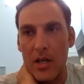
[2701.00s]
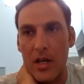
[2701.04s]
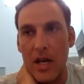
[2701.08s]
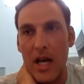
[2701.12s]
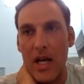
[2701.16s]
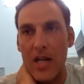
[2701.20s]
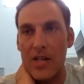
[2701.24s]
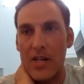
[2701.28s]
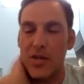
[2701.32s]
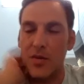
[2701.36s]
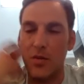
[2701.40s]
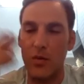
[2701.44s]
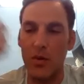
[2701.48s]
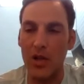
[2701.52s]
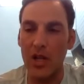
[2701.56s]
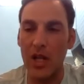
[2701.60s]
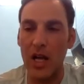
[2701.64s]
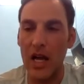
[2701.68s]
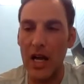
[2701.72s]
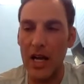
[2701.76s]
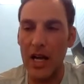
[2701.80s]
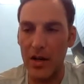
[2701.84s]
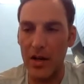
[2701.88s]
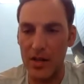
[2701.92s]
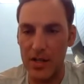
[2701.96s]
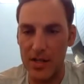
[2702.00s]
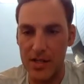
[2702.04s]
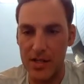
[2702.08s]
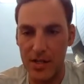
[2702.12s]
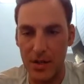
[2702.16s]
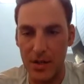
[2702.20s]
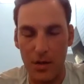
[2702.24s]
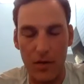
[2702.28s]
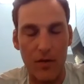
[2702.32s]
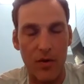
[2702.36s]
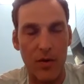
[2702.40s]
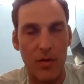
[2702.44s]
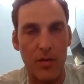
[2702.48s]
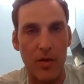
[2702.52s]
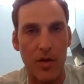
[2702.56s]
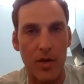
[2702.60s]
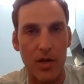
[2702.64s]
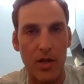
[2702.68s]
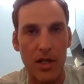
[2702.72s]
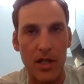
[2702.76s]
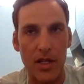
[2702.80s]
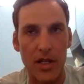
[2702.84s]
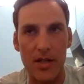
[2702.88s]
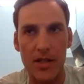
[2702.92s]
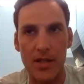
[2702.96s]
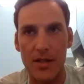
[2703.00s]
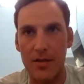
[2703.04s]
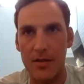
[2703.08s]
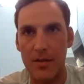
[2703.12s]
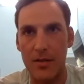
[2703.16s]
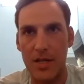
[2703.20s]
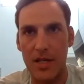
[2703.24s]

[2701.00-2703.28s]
not to rely on a silver bullet,